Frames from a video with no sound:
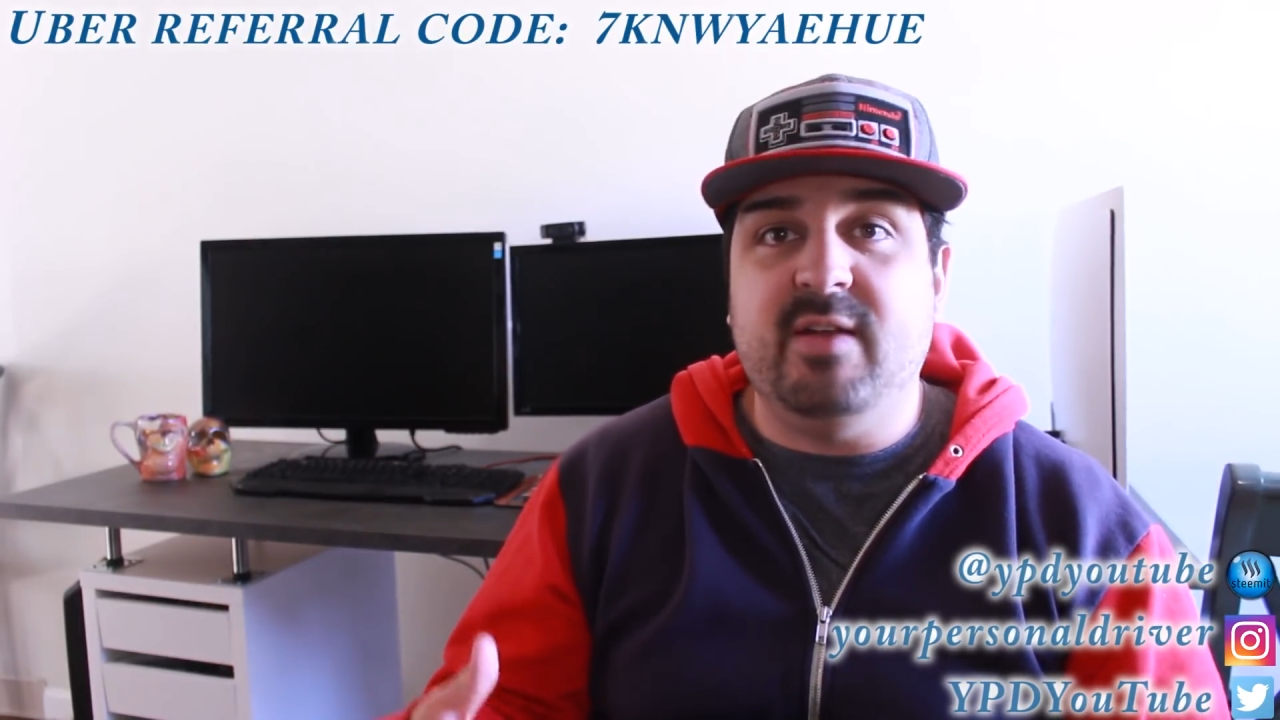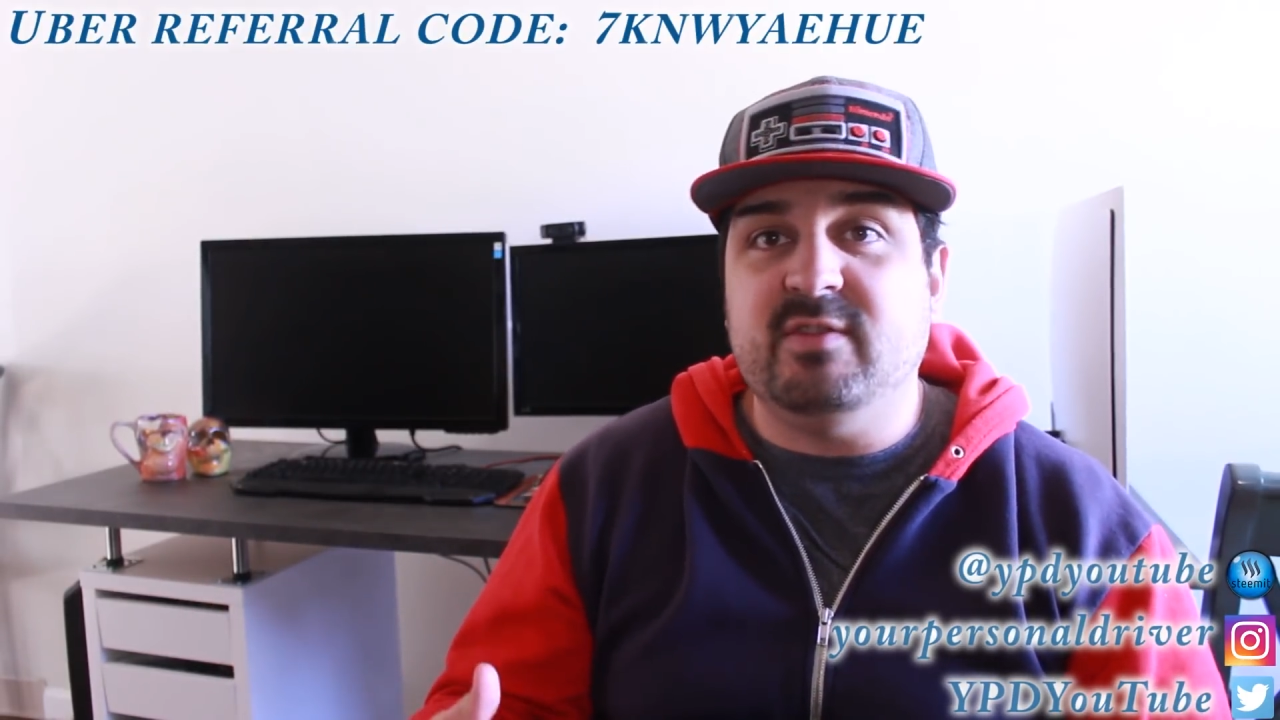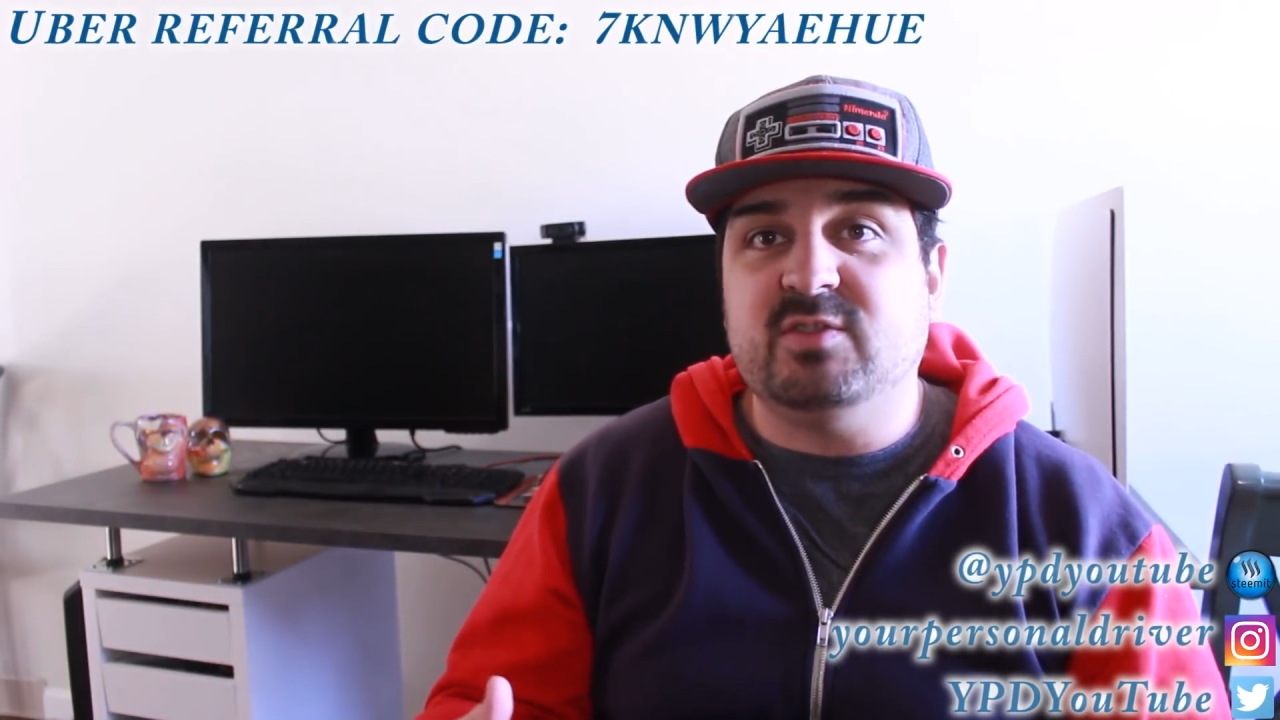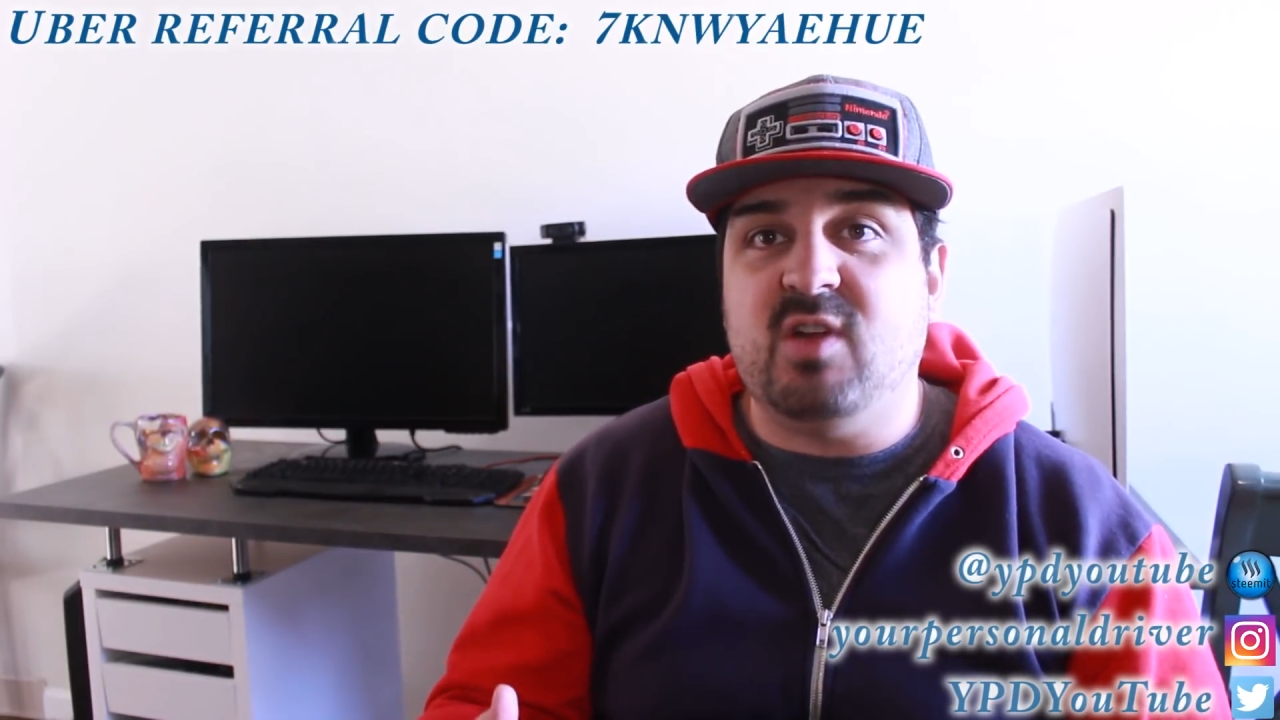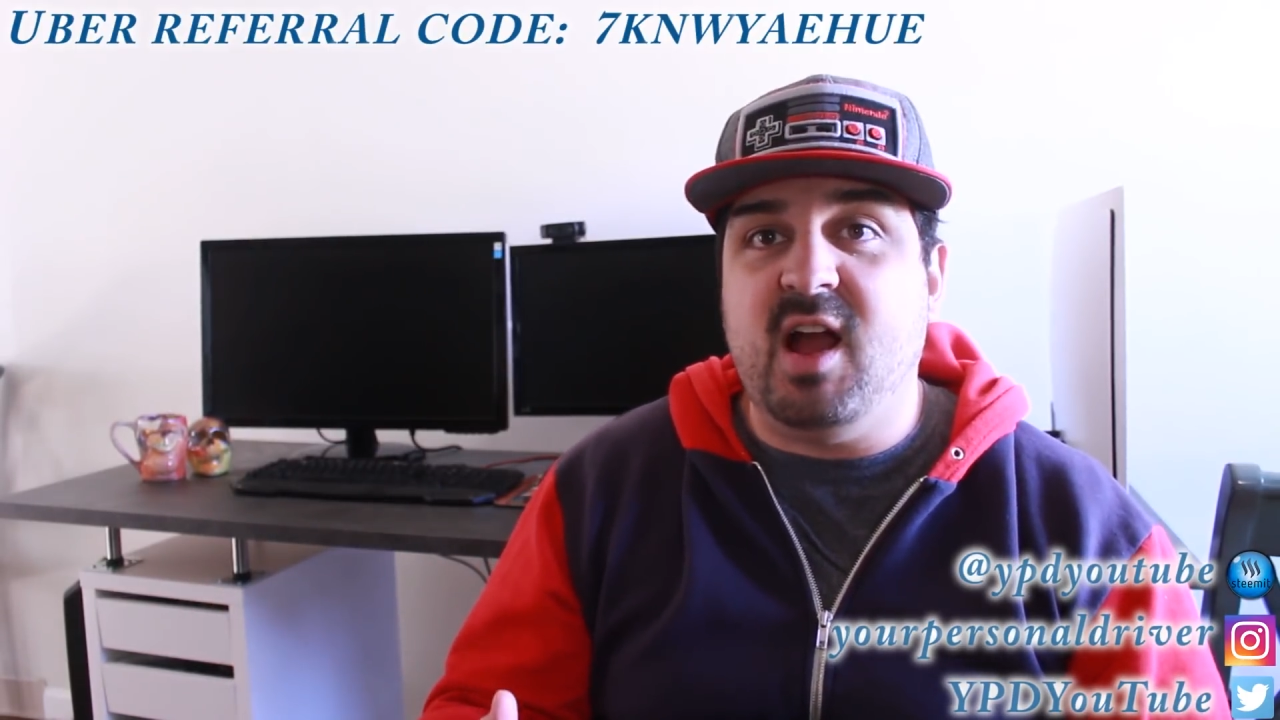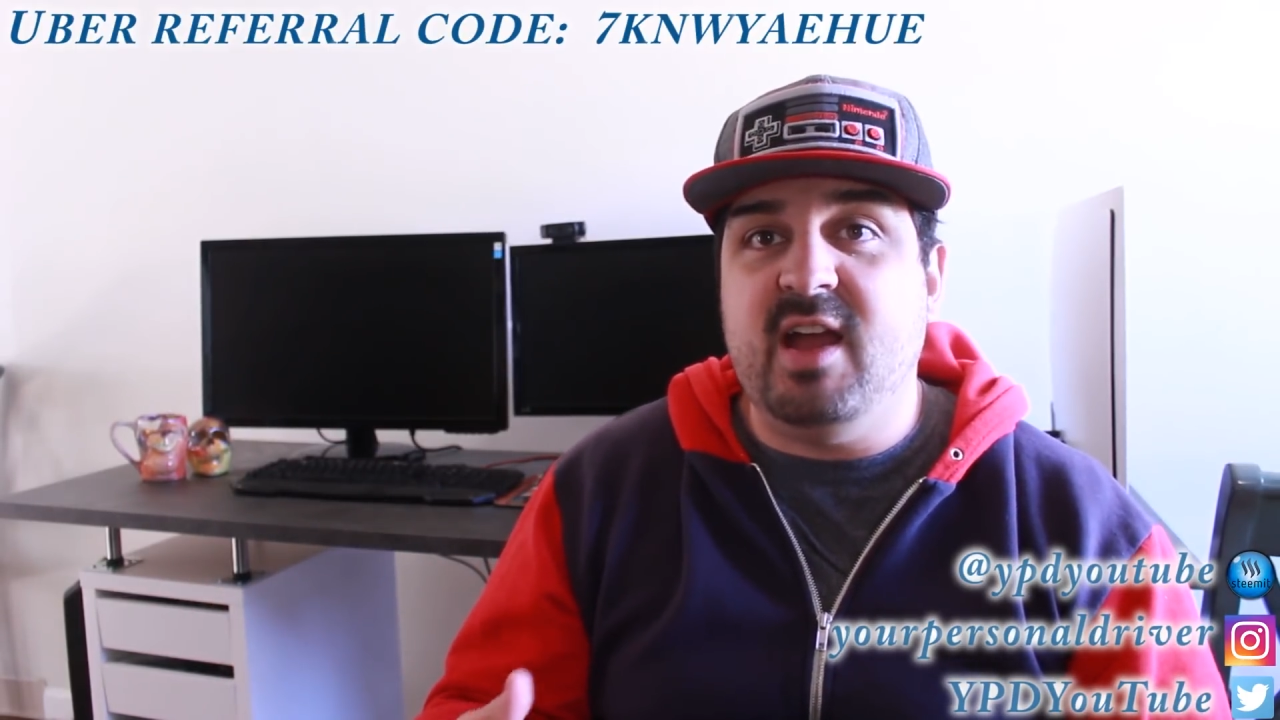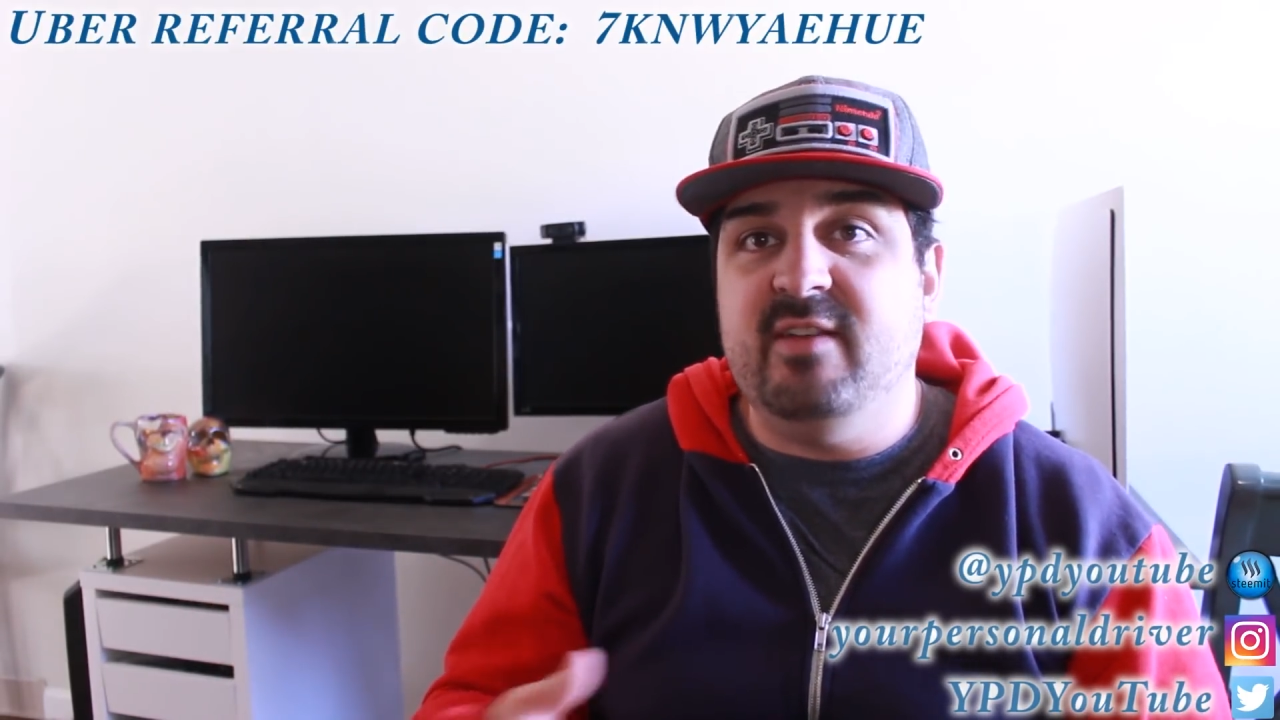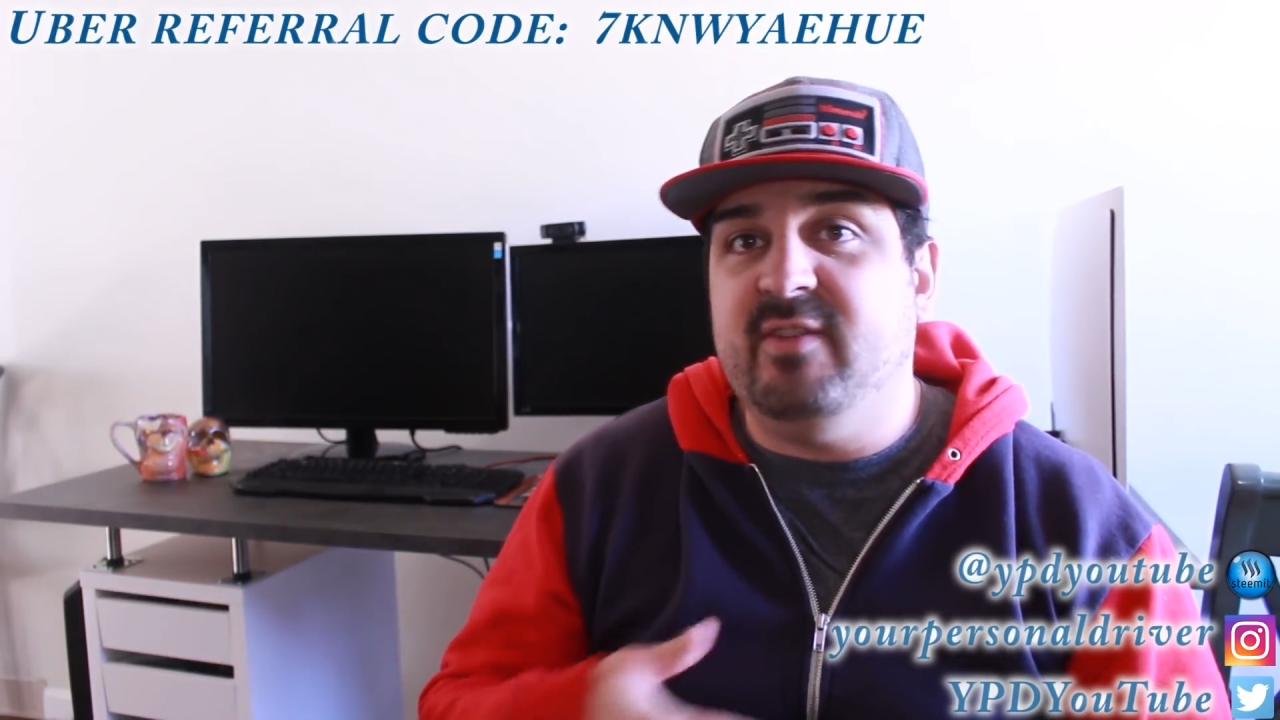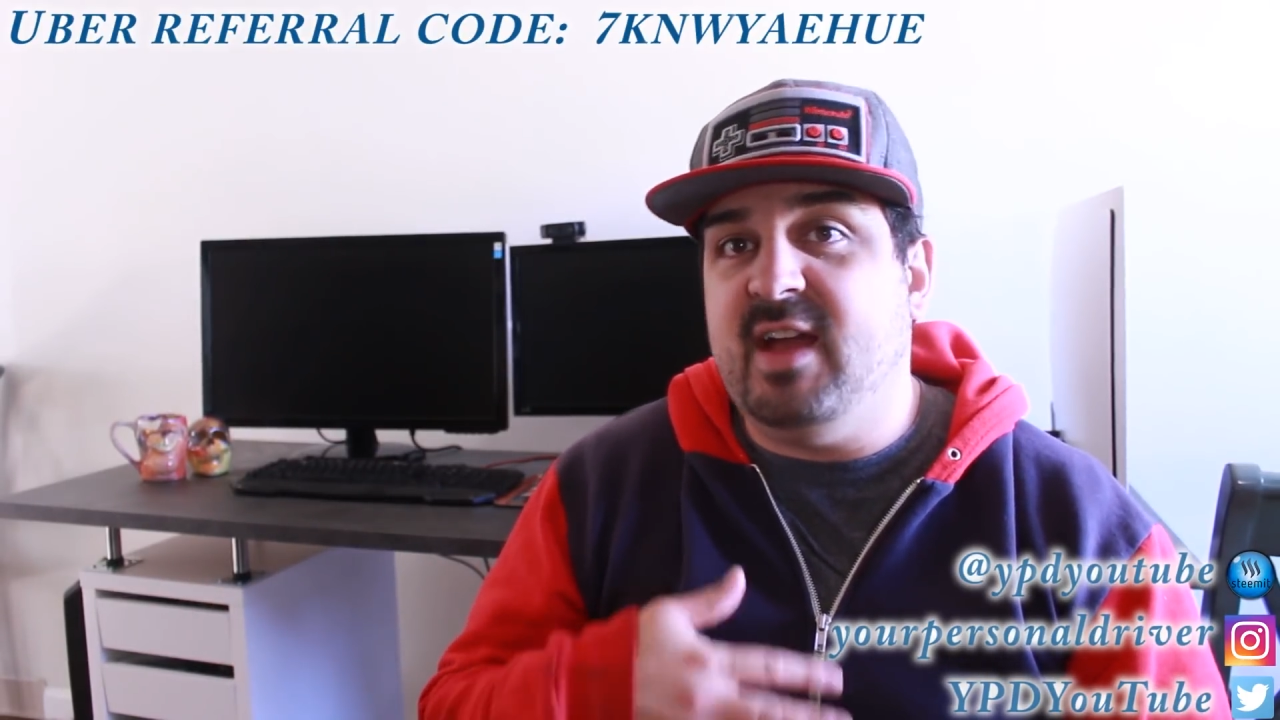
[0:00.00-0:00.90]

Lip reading: ever drive